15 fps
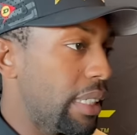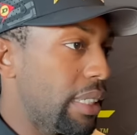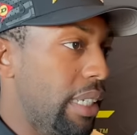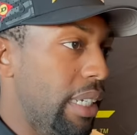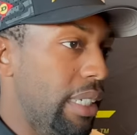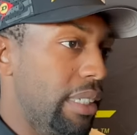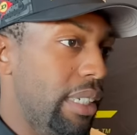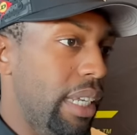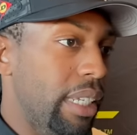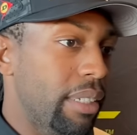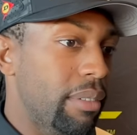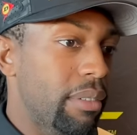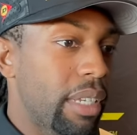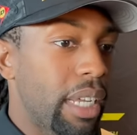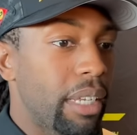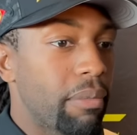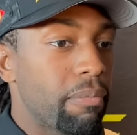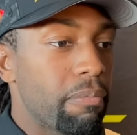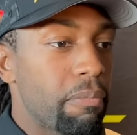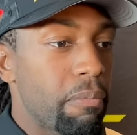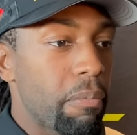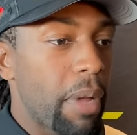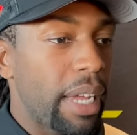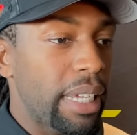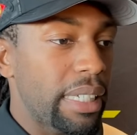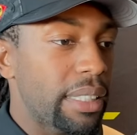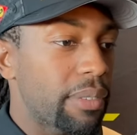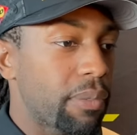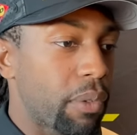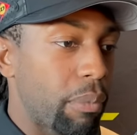and I
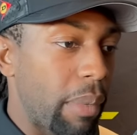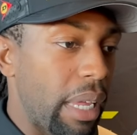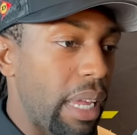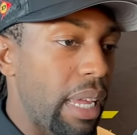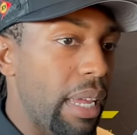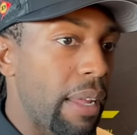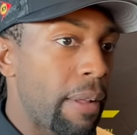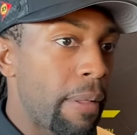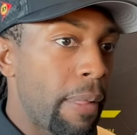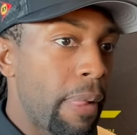guess for me,